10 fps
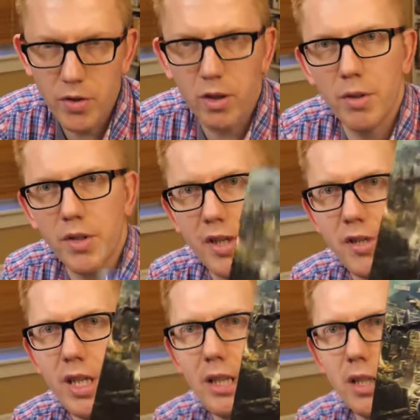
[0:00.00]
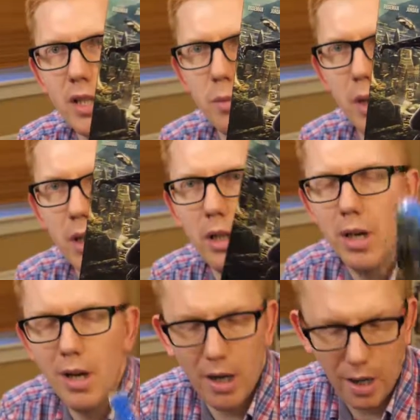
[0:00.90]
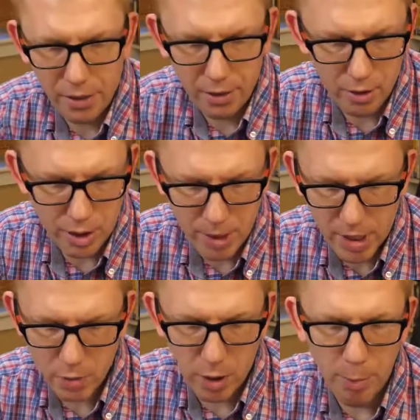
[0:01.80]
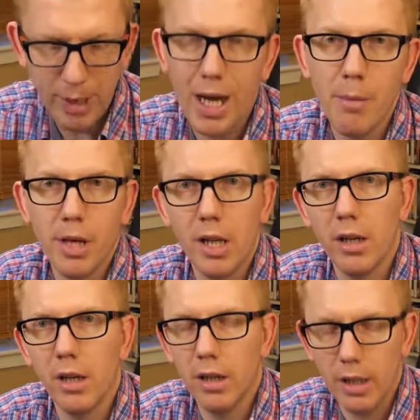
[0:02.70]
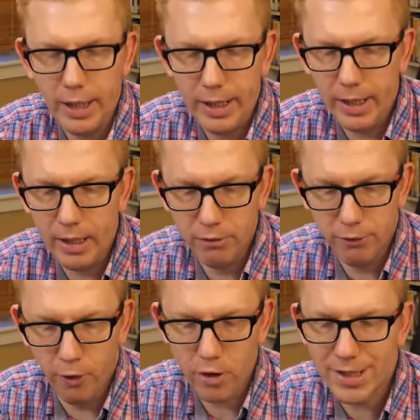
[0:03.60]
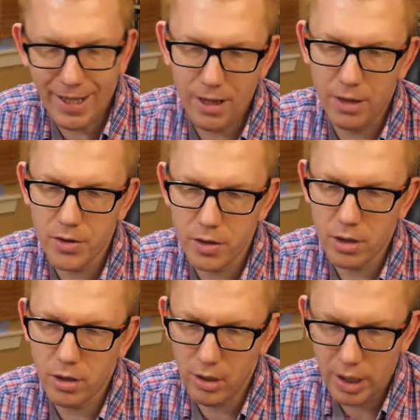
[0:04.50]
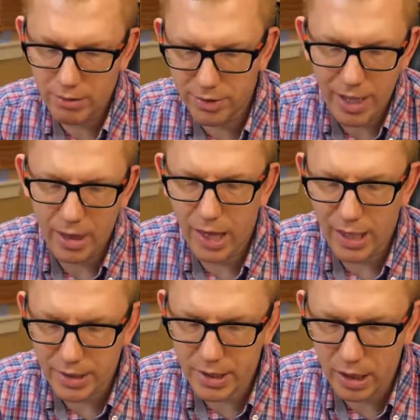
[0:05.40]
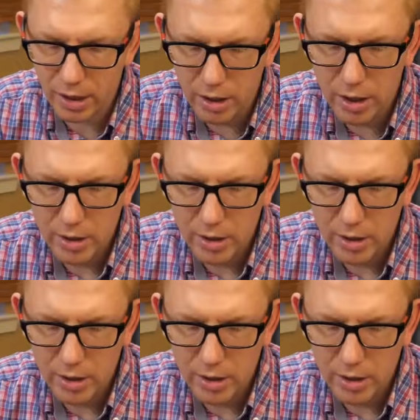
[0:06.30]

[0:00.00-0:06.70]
So once I seen this one, I thought I might as well pick up another 4 titles to kind of get that deal.